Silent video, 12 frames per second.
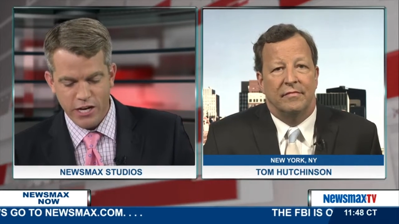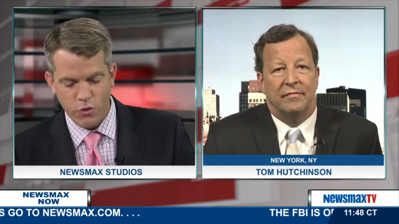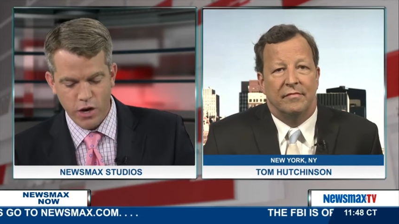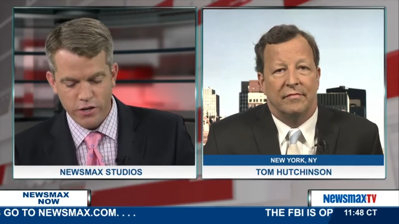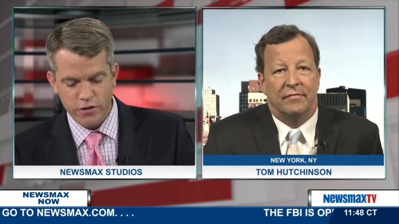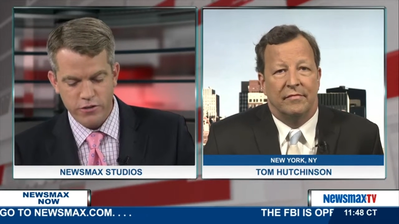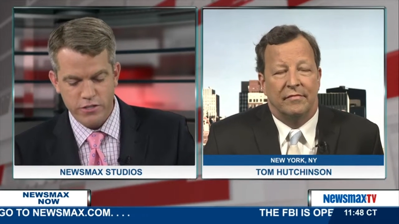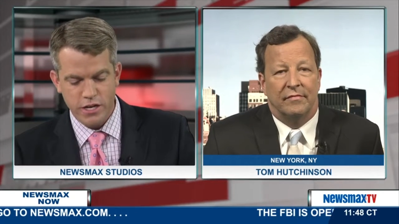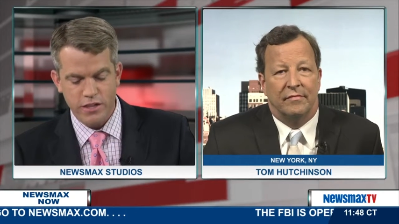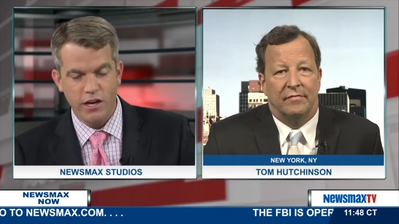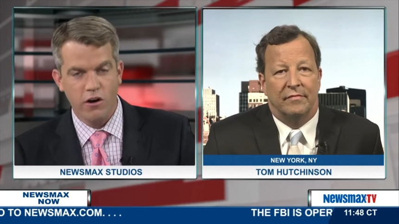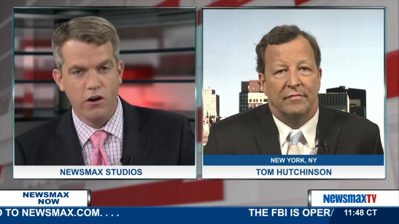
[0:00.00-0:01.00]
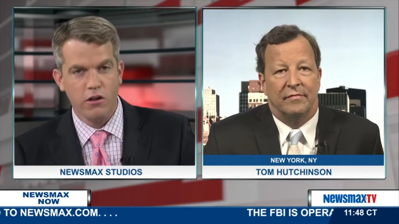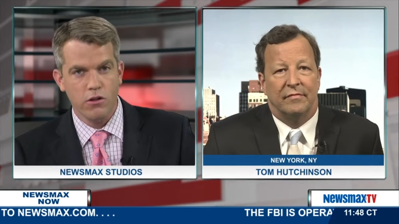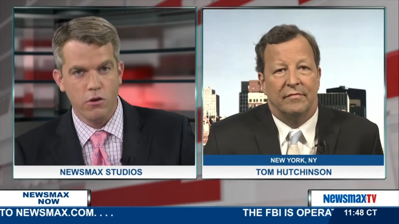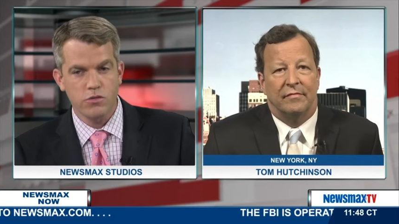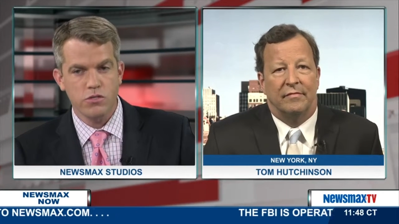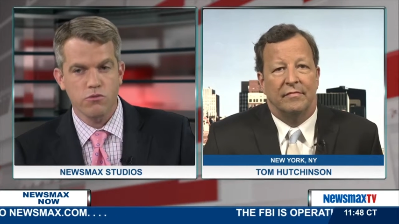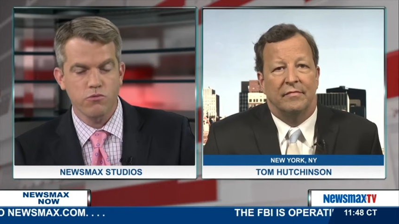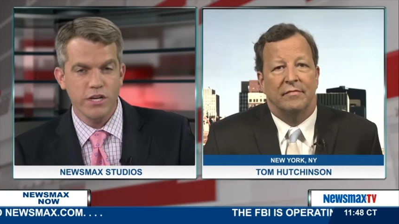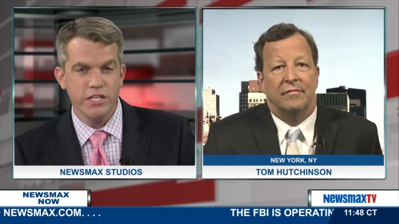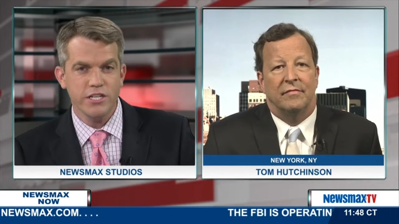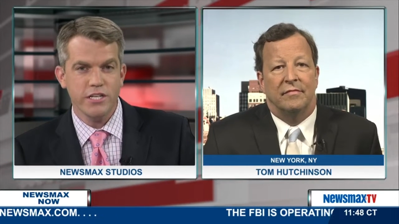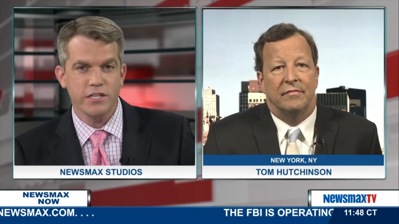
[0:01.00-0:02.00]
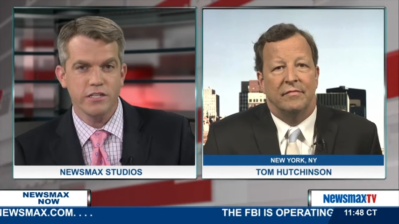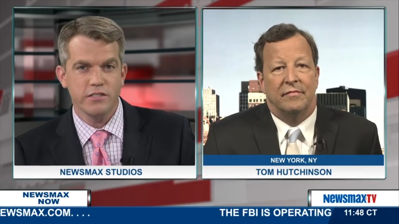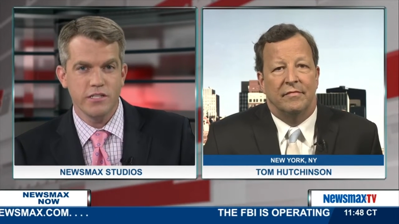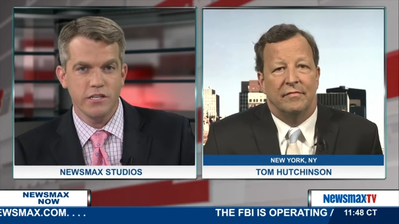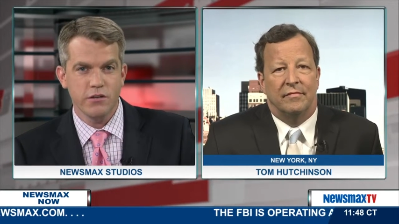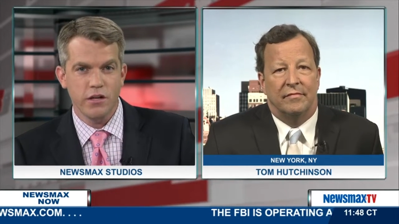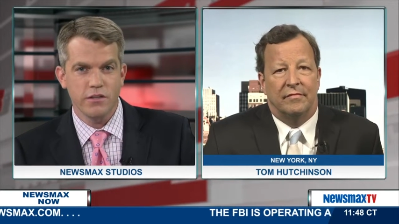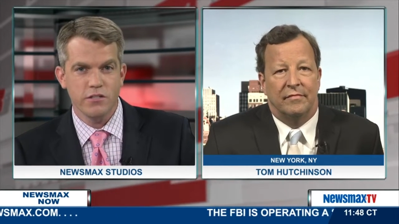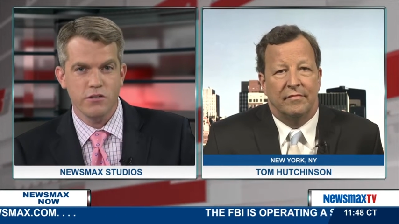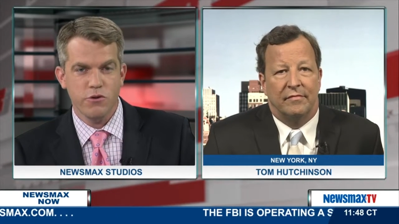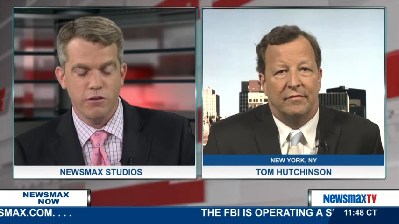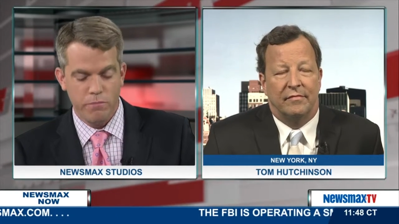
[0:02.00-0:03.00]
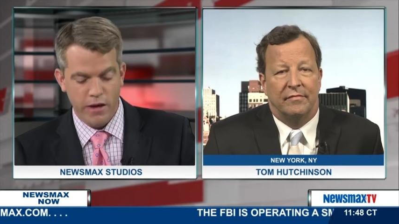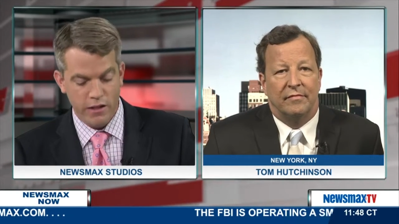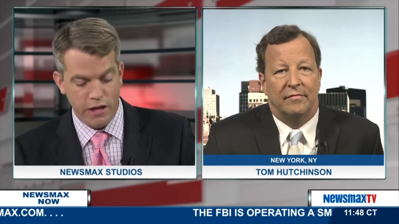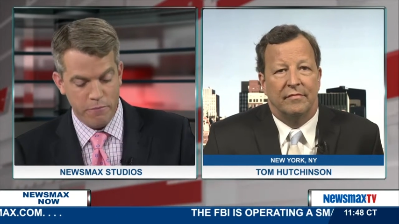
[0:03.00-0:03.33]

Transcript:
Speaker 1: Creditors say they are close to reaching a deal on this Greek bailout.